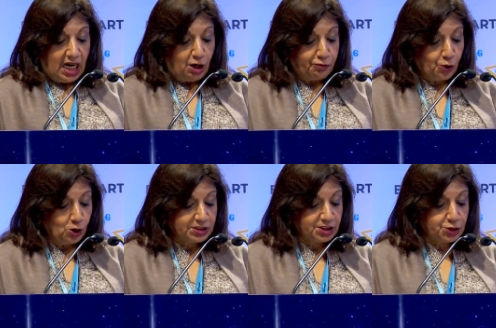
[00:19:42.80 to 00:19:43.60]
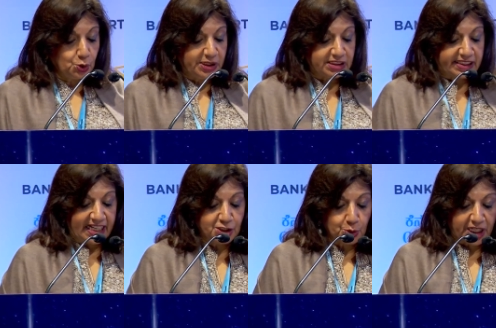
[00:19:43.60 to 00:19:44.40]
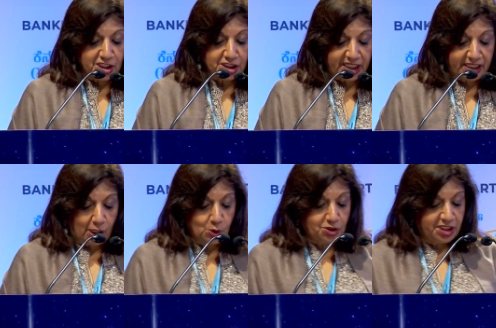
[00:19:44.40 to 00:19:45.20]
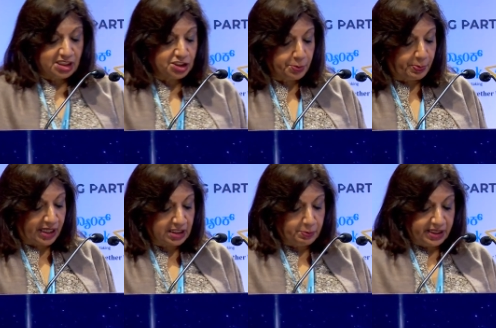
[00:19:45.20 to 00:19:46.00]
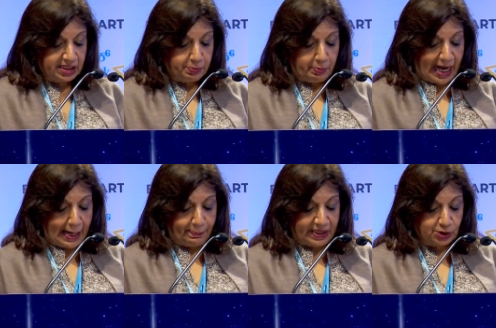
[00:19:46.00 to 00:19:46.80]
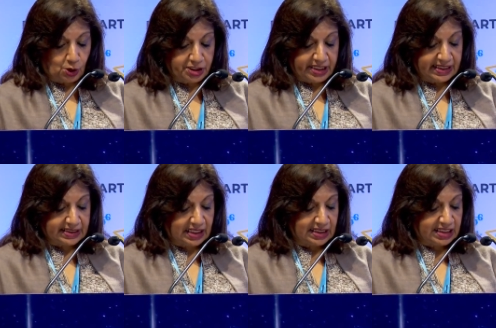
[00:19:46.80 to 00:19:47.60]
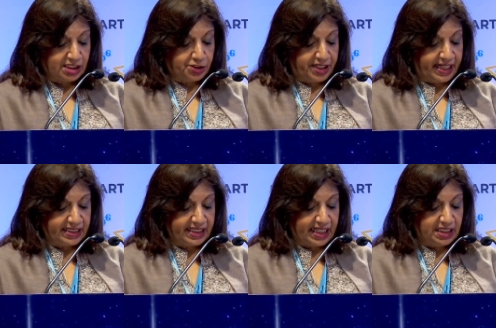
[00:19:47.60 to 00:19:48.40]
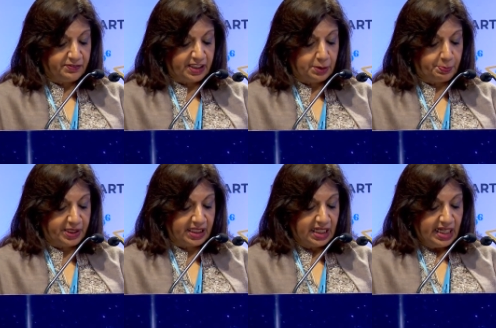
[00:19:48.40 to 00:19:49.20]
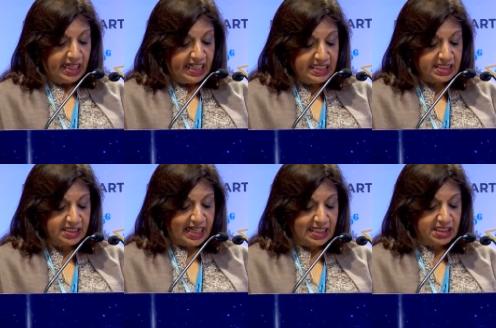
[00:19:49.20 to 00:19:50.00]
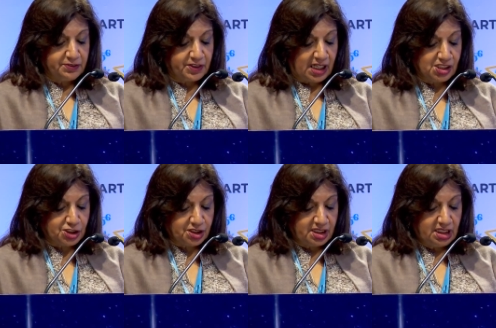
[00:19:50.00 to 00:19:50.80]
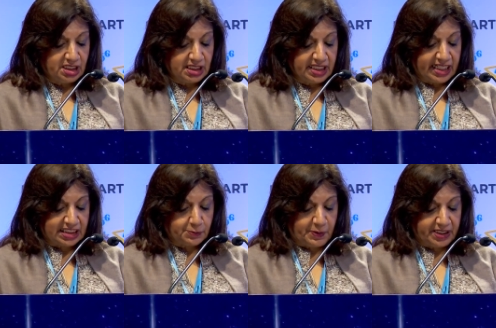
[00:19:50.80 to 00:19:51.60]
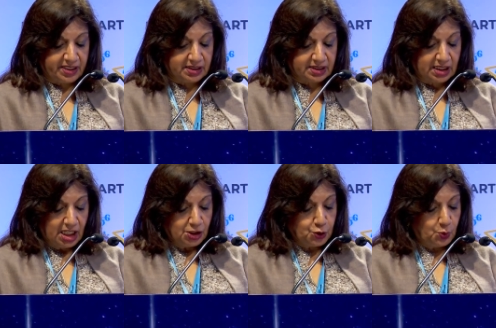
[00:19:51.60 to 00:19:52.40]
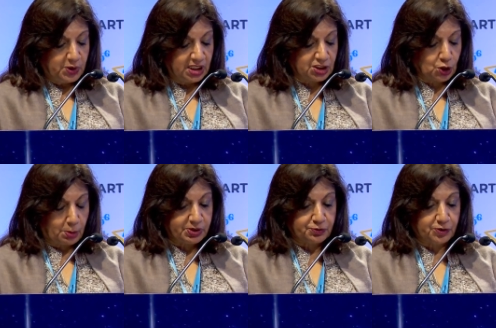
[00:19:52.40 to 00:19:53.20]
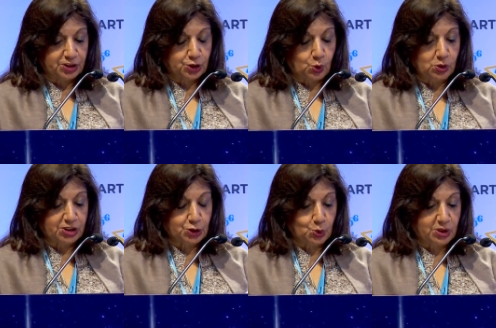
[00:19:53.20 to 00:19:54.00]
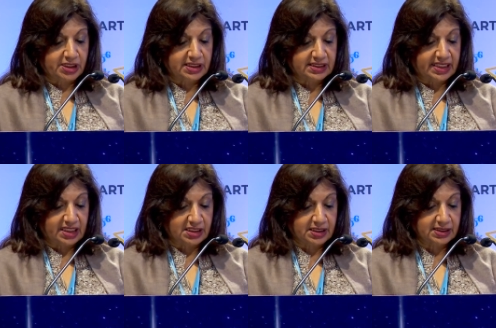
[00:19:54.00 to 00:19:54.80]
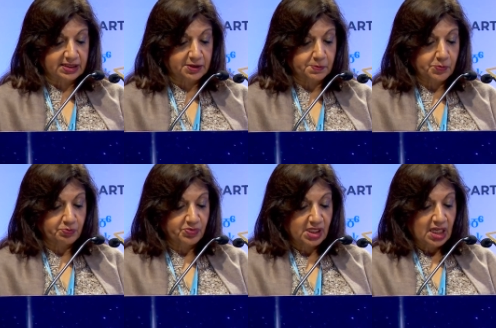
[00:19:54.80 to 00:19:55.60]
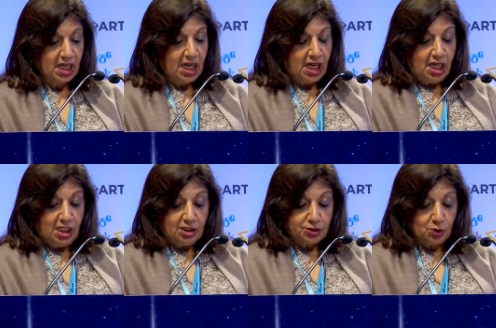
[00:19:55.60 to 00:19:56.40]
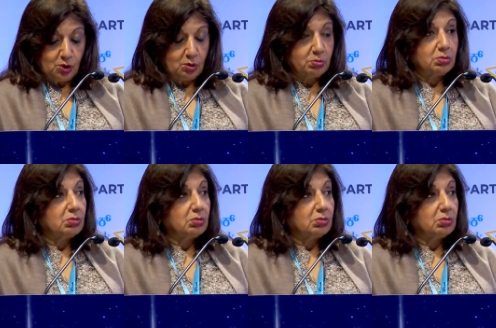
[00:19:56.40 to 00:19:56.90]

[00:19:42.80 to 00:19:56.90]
Of course, through its education and outreach department, MAP has already started creating and developing interactive cultural learning experience through workshops for school students and others. So